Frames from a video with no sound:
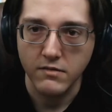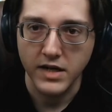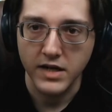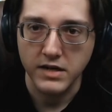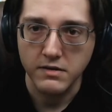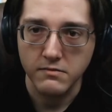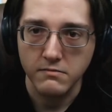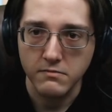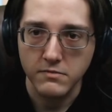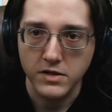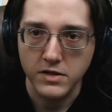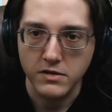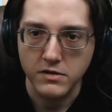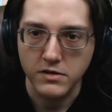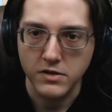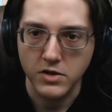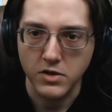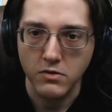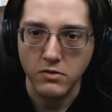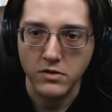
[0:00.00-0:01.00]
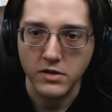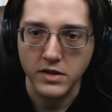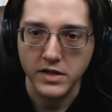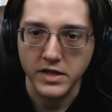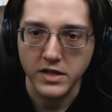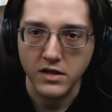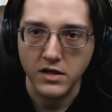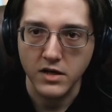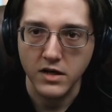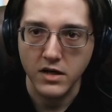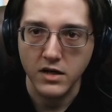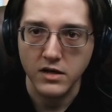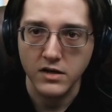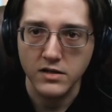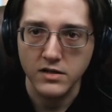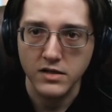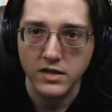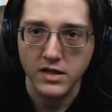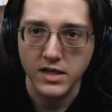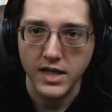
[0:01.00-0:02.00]
I totally
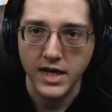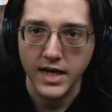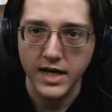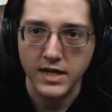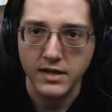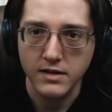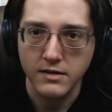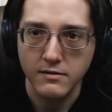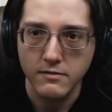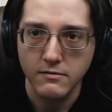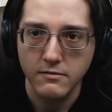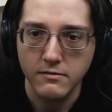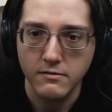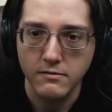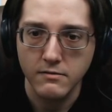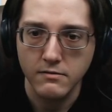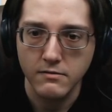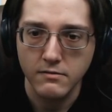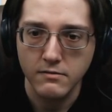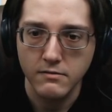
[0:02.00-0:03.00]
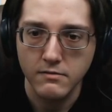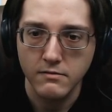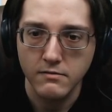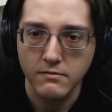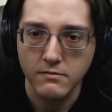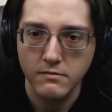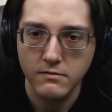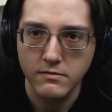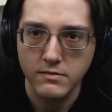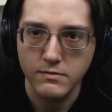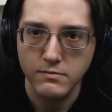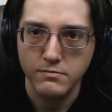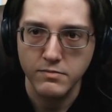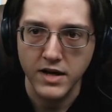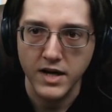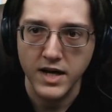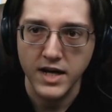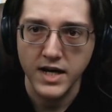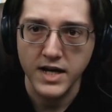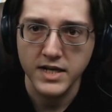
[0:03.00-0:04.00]
called that
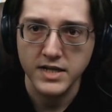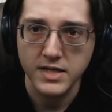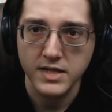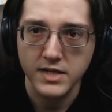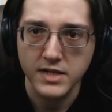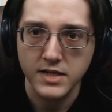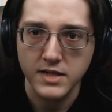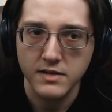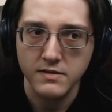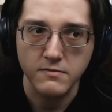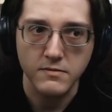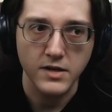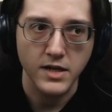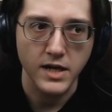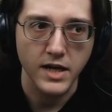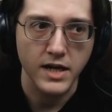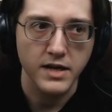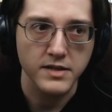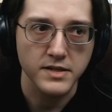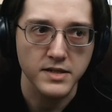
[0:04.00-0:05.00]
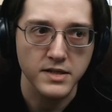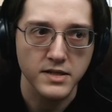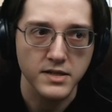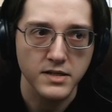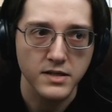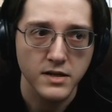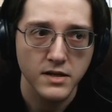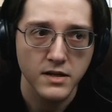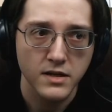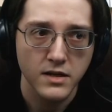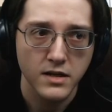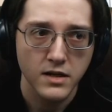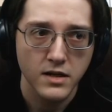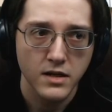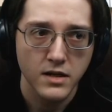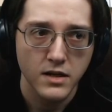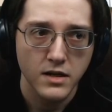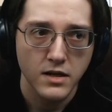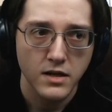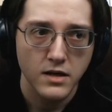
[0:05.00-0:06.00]
pots. Yeah, this is
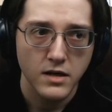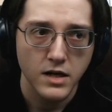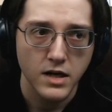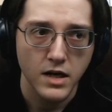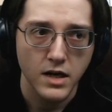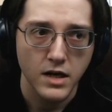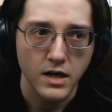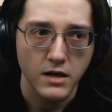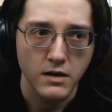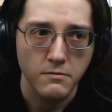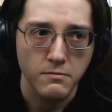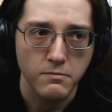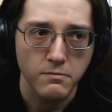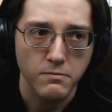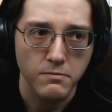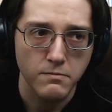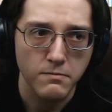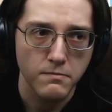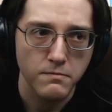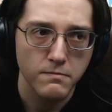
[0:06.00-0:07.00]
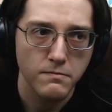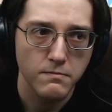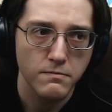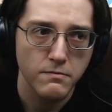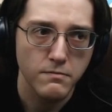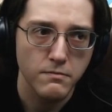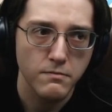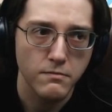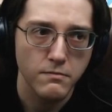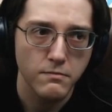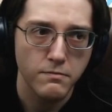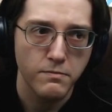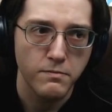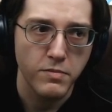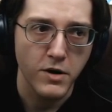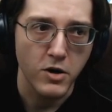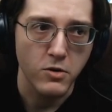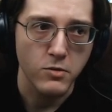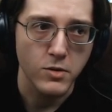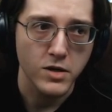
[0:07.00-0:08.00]
uh,
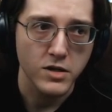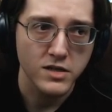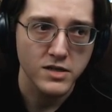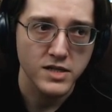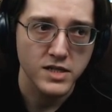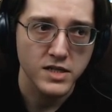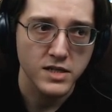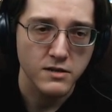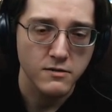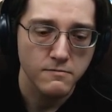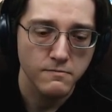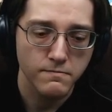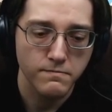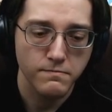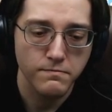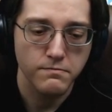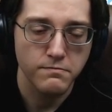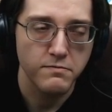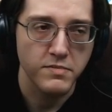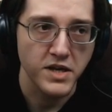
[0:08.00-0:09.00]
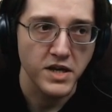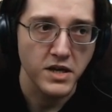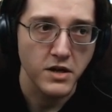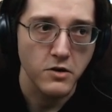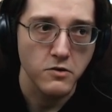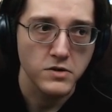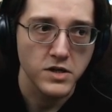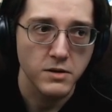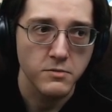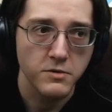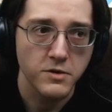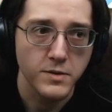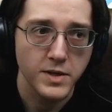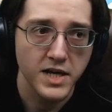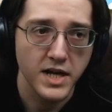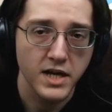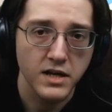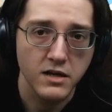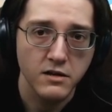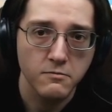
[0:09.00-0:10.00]
bowels, B O W
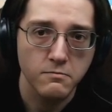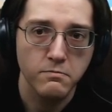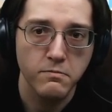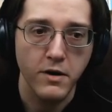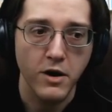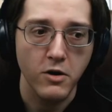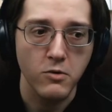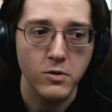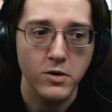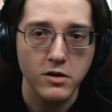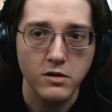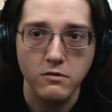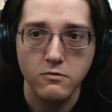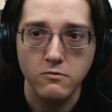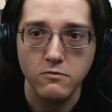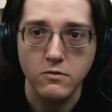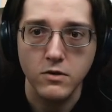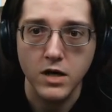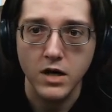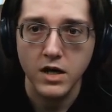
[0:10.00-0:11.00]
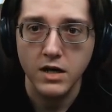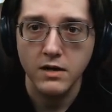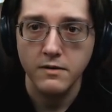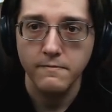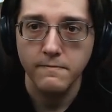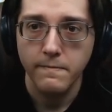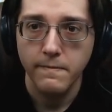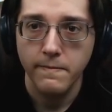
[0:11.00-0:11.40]
E L, bowl raw,